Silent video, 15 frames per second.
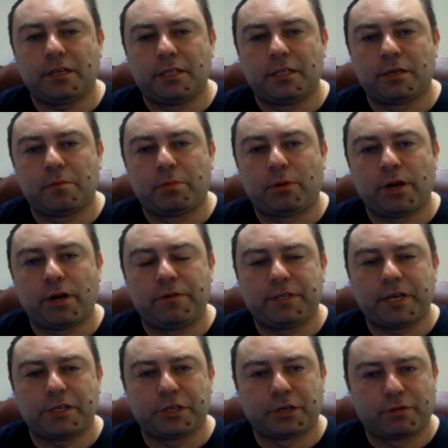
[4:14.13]
is an employee
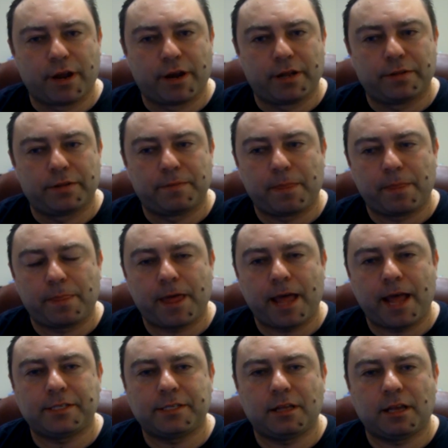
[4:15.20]
retention credit.
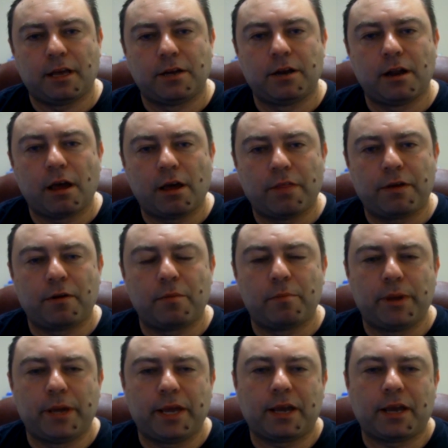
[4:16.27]
That's another
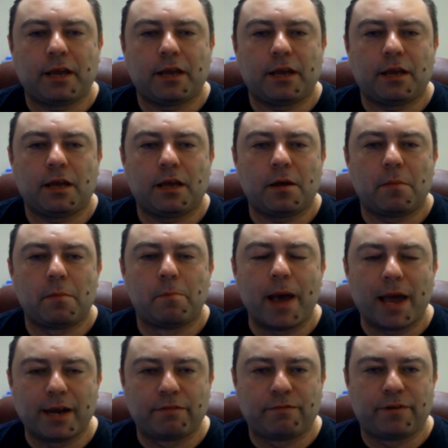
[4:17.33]
big
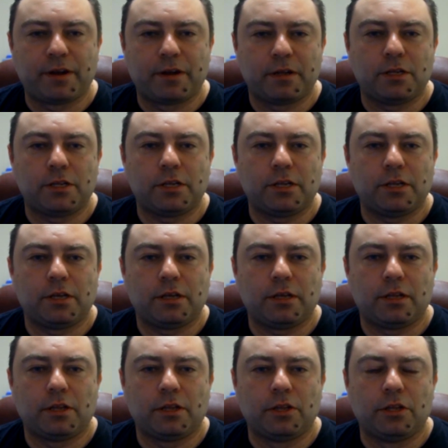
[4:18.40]
benefit
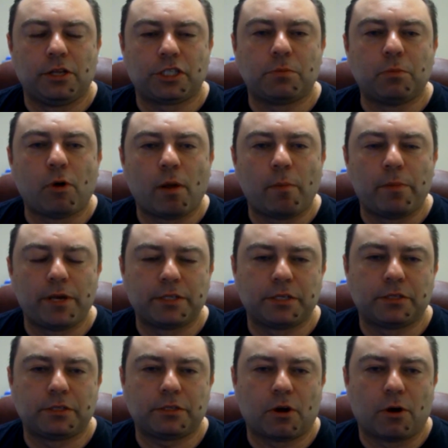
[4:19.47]
the small
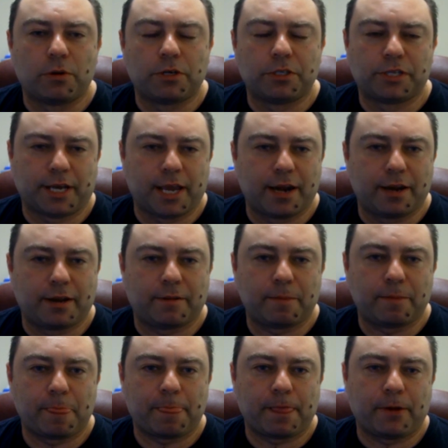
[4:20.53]
business owners are getting.
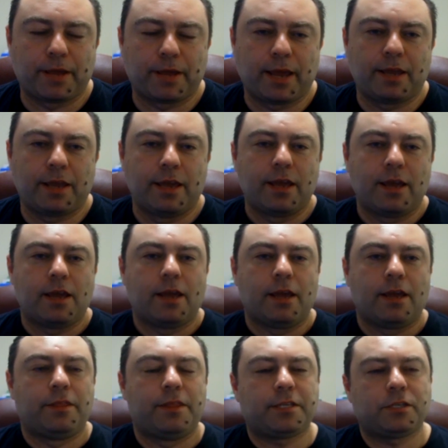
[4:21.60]
Okay.
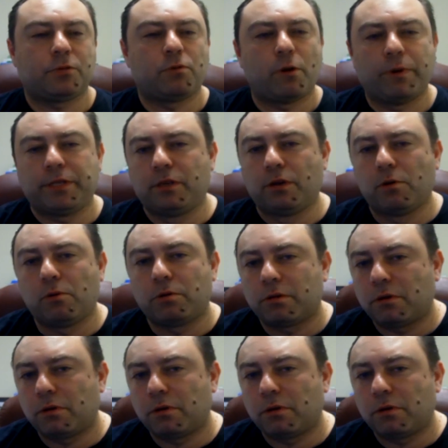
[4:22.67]
This is what we do.